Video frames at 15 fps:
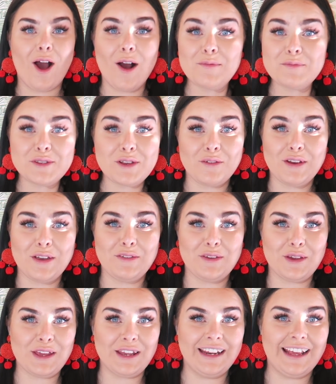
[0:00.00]
I'm sorry if
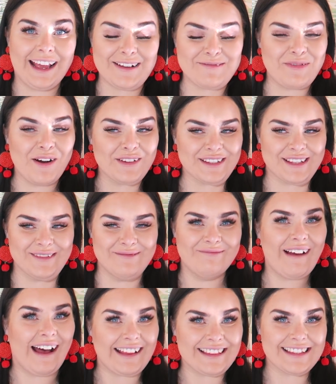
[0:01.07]
you can hear pots and
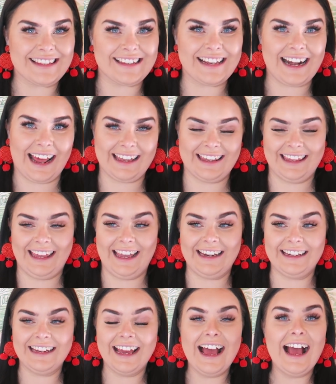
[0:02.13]
pans
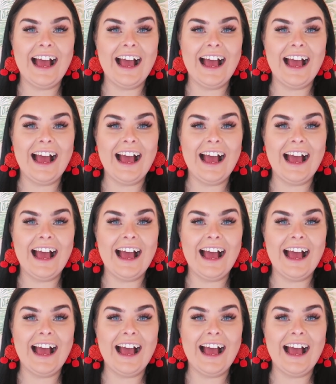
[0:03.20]
clanking.